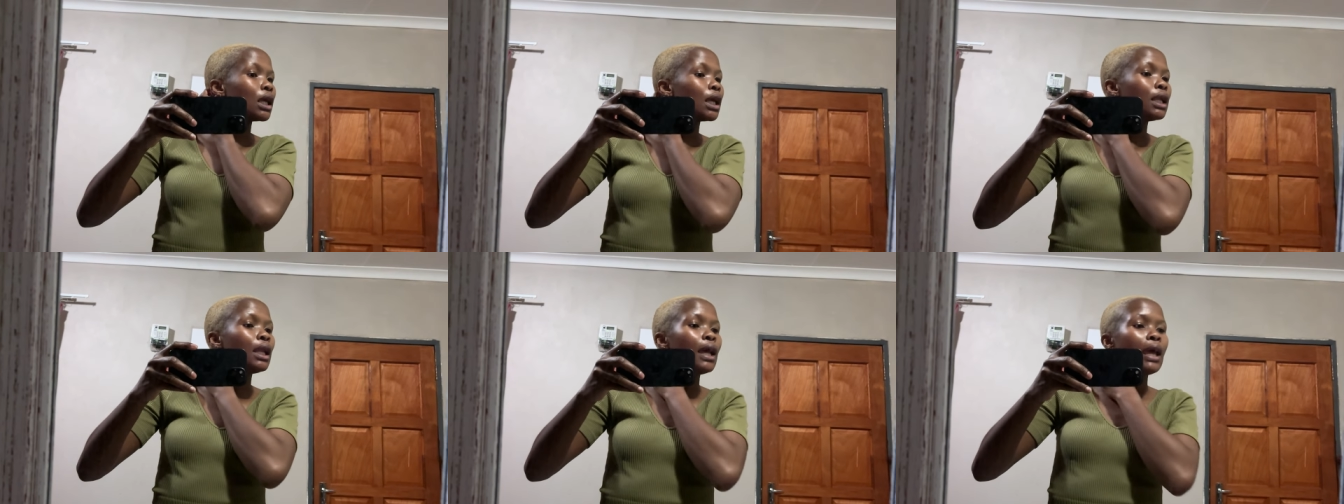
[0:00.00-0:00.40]

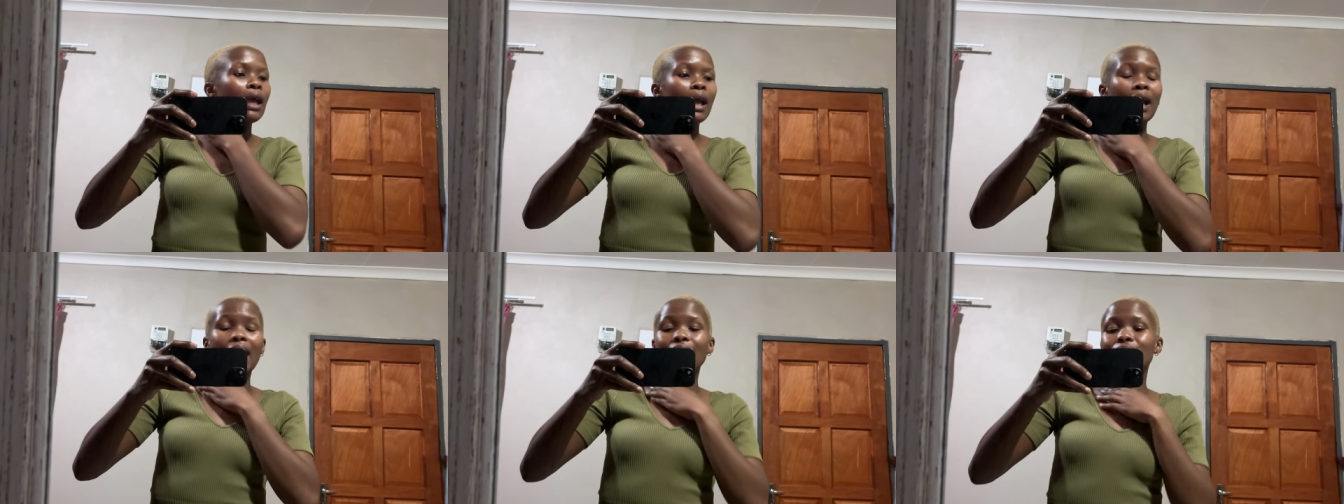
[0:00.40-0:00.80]
in.
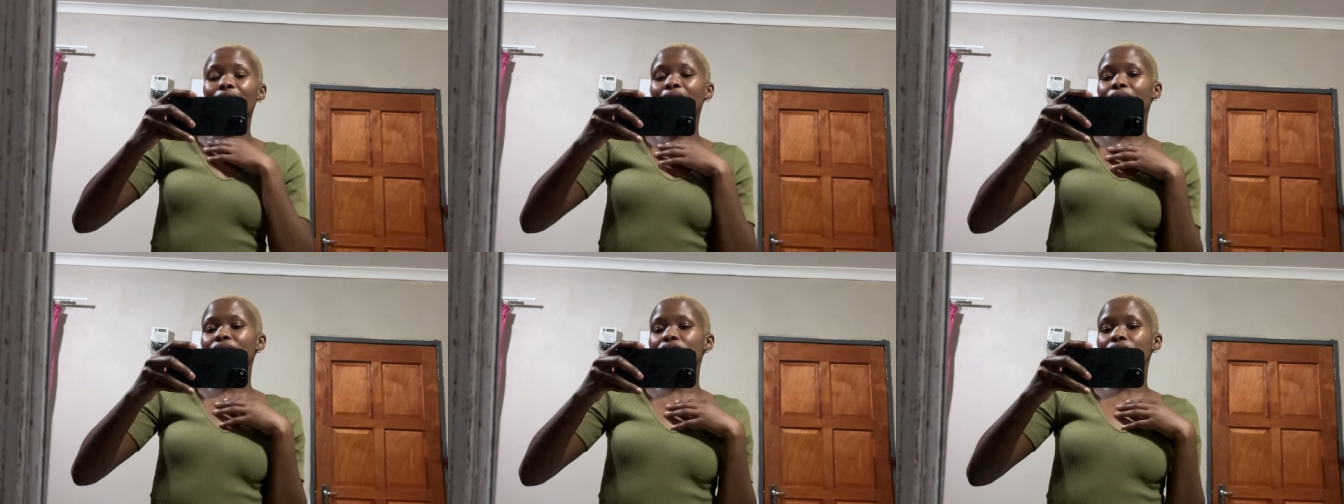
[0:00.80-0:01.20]
I think I
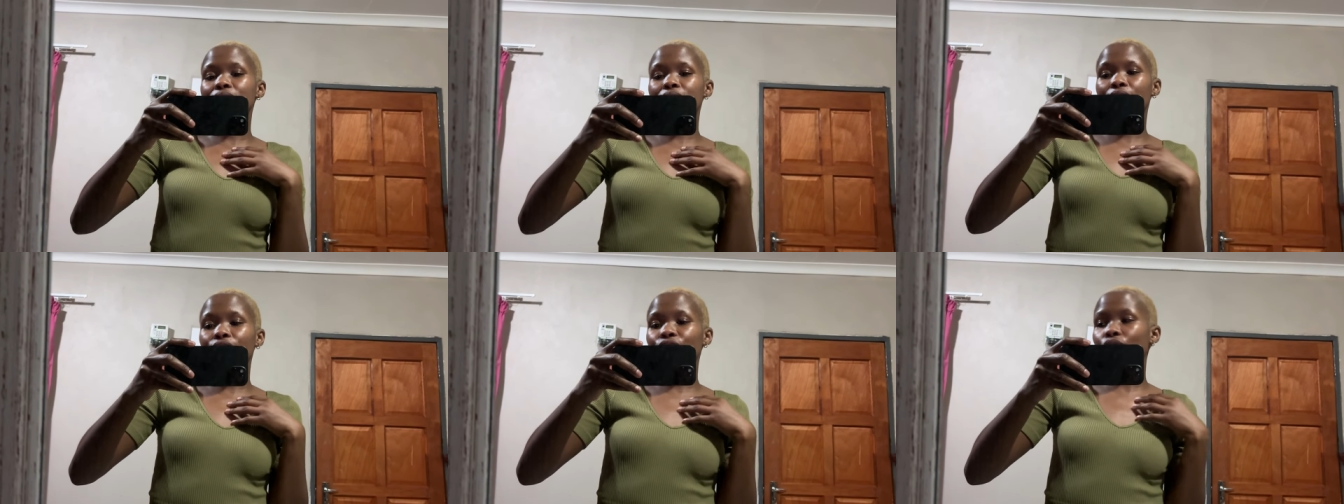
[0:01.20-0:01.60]
might just
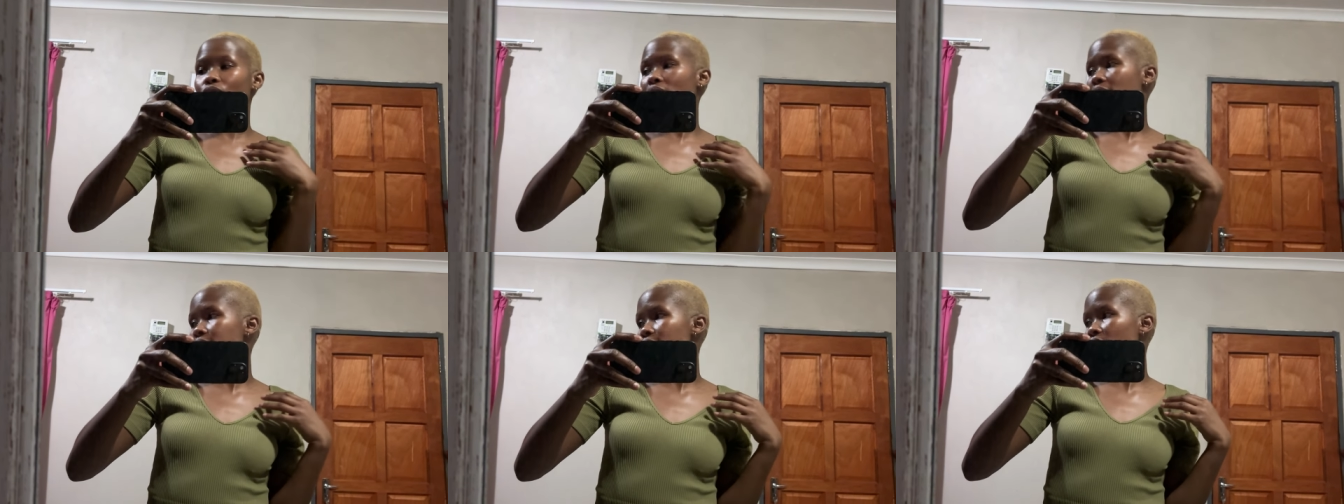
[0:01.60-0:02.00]
give you
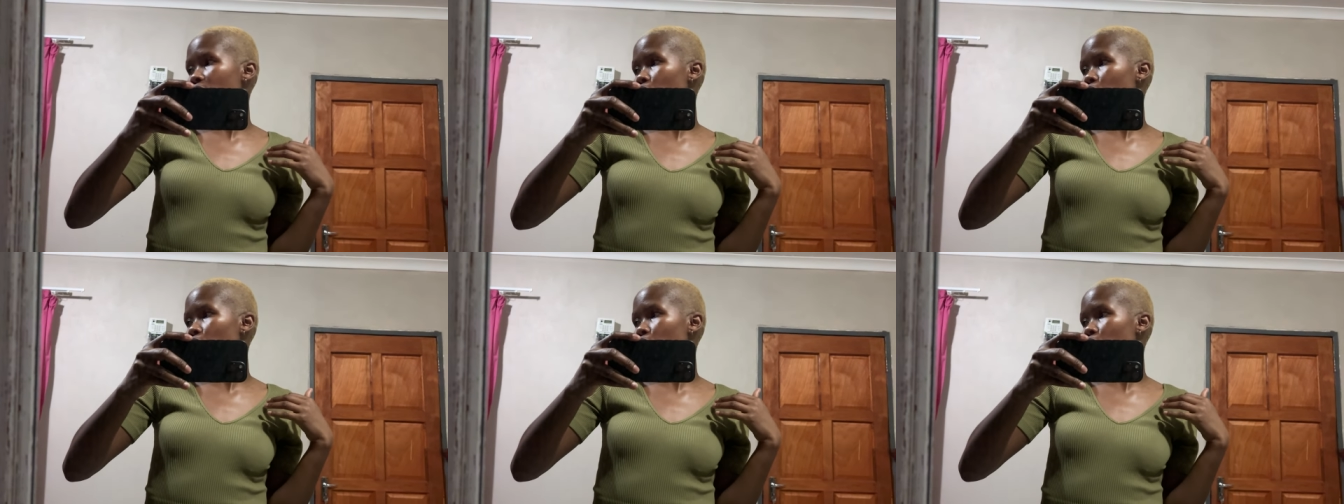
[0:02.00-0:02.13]
guys a